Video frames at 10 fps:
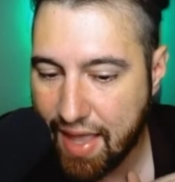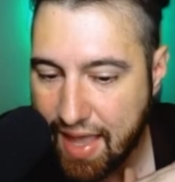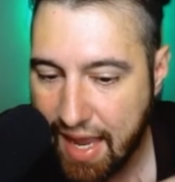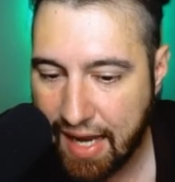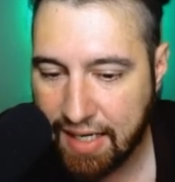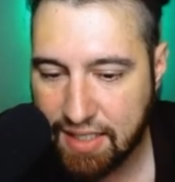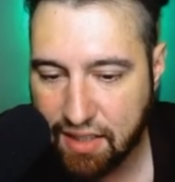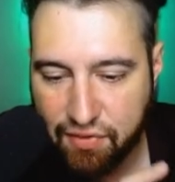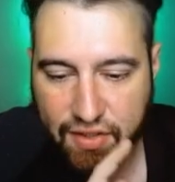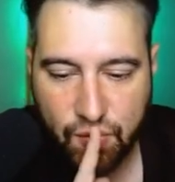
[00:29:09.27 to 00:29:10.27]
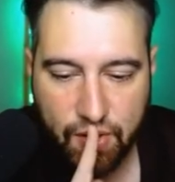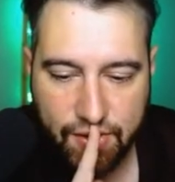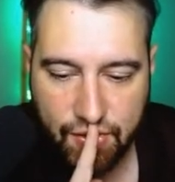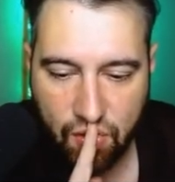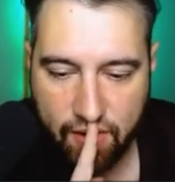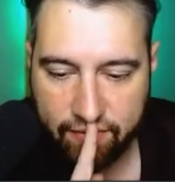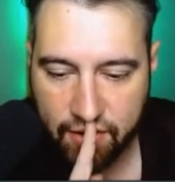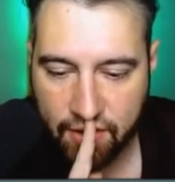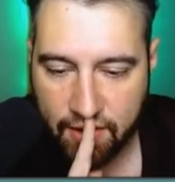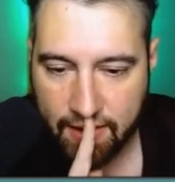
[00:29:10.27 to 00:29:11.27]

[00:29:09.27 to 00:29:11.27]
any difference whatsoever.